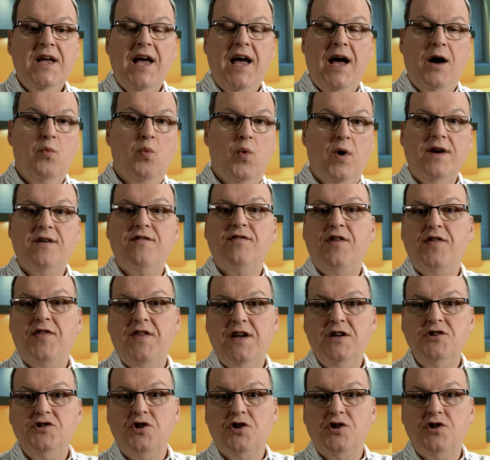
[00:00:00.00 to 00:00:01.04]
And one of the
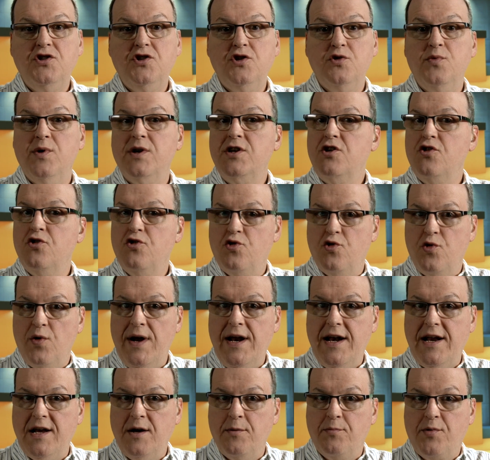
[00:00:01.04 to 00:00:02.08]
things you can do when you're
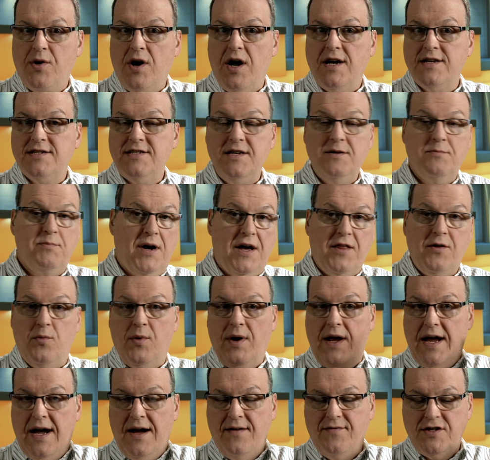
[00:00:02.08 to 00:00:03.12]
creating a proxy, and by the
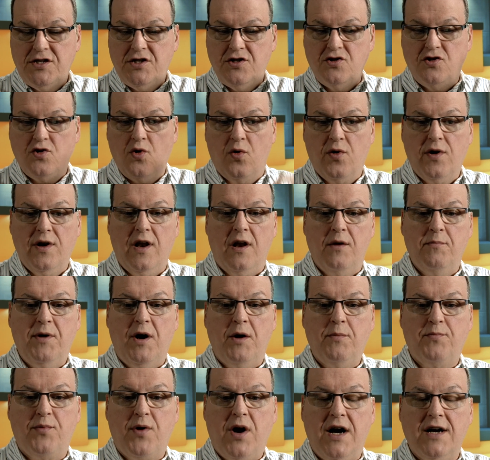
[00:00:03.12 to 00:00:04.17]
way, I have a tutorial
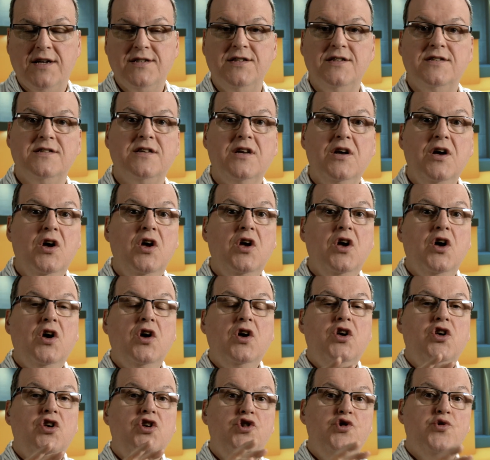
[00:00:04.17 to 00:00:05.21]
about proxies,
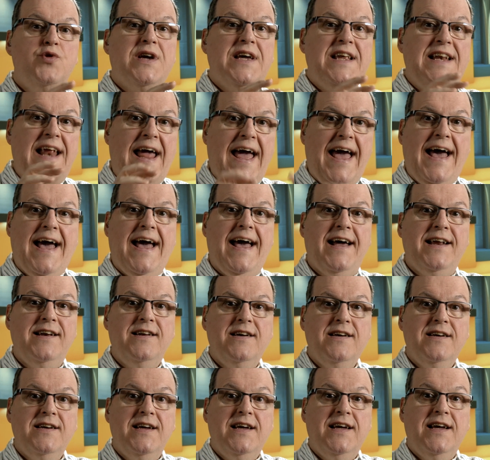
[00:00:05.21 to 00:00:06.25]
you can
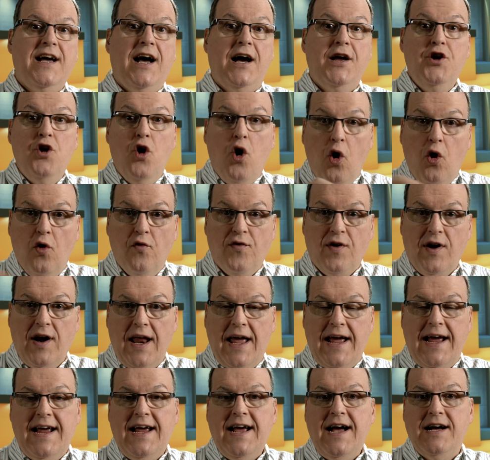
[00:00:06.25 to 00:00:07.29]
add an
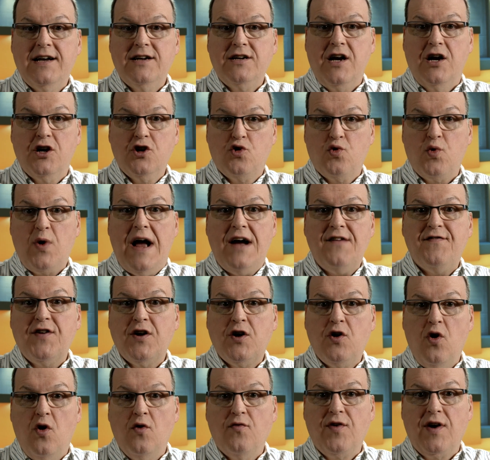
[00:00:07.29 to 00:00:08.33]
overlay, a, a
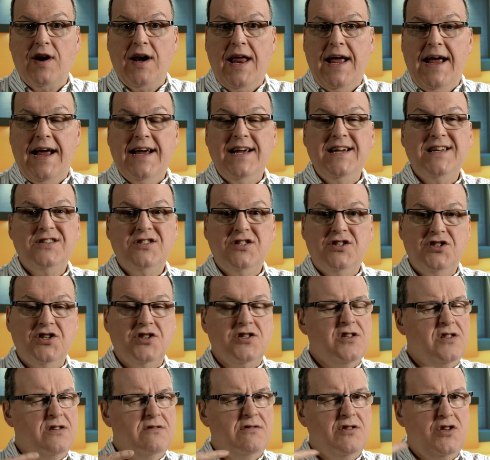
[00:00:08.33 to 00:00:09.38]
graphic overlay,
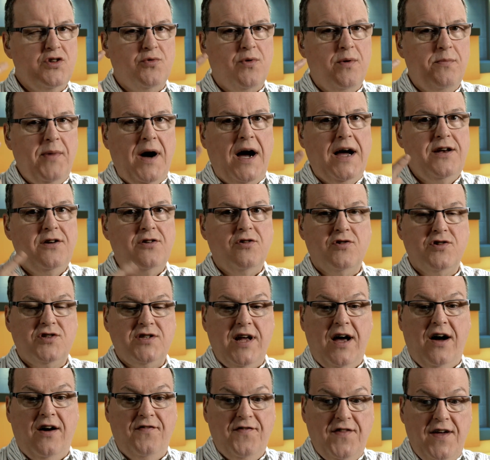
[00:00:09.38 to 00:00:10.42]
just to remind
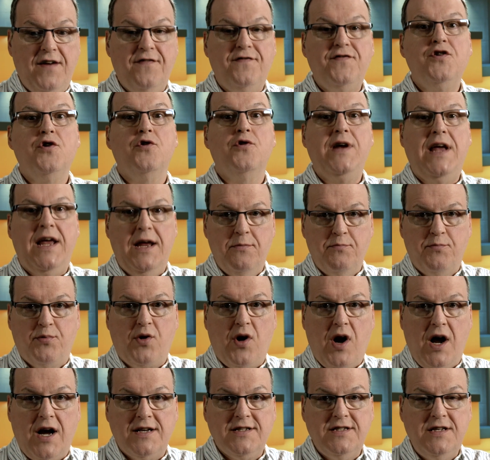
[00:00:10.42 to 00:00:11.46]
yourself if you're in
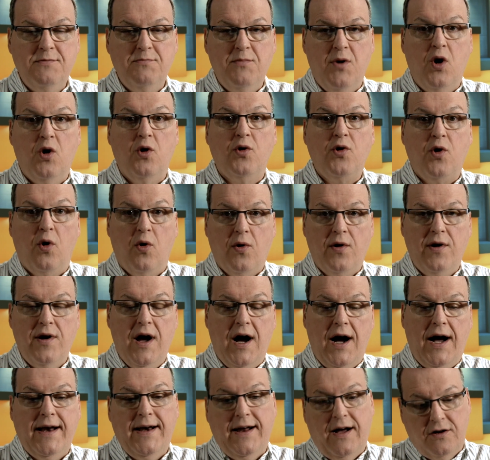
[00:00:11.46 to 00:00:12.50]
proxy mode or
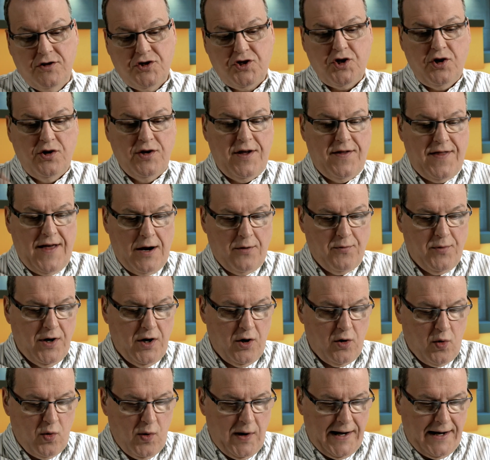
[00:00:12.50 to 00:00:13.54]
not. I'll show you that
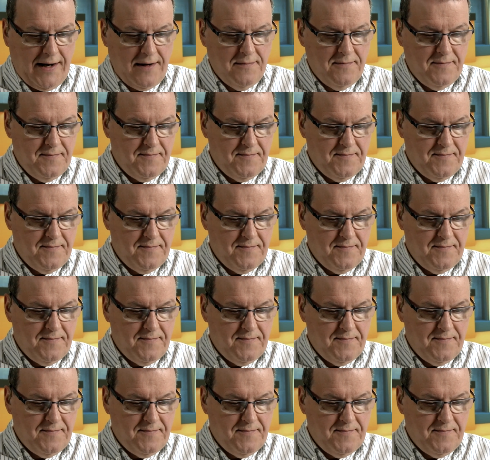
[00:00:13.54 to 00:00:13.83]
real quick.